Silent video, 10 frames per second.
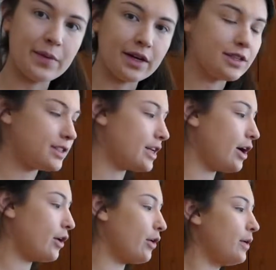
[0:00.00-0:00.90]
well,
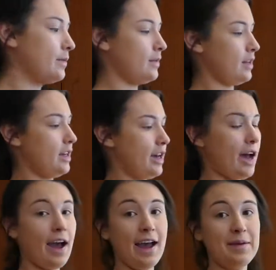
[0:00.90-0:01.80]
so
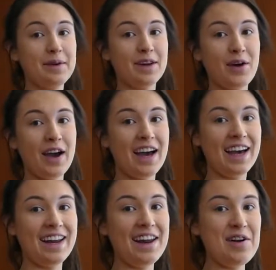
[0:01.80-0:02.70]
I'm gonna go
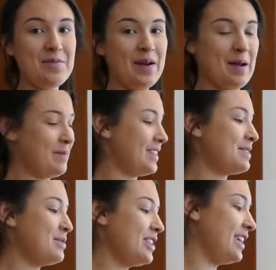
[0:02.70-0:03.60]
ahead and open up the
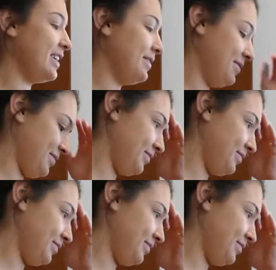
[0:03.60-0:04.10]
smoothie.